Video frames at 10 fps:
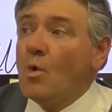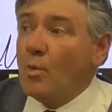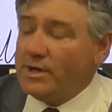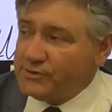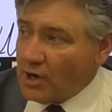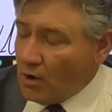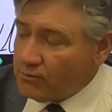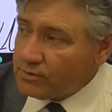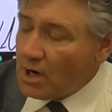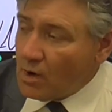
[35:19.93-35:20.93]
We
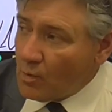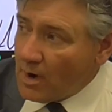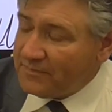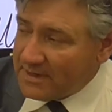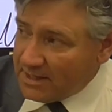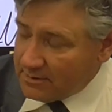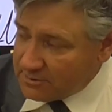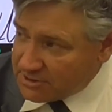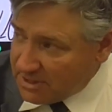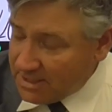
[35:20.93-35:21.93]
don't know what the
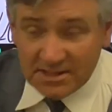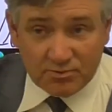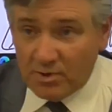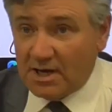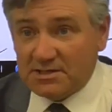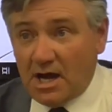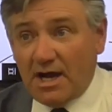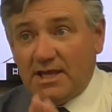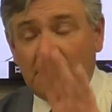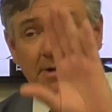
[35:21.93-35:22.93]
energy is. We're not
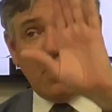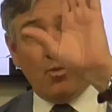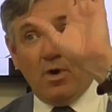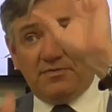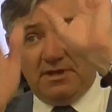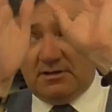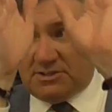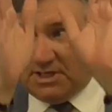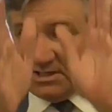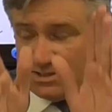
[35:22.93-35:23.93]
talking about what the
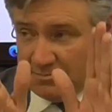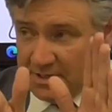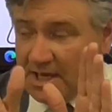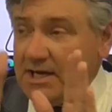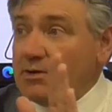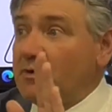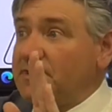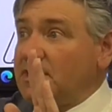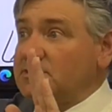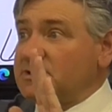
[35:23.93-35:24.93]
energy is at the beginning,
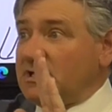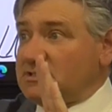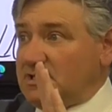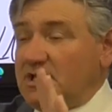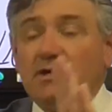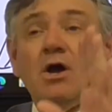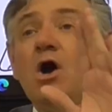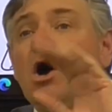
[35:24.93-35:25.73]
what the energy is at the end.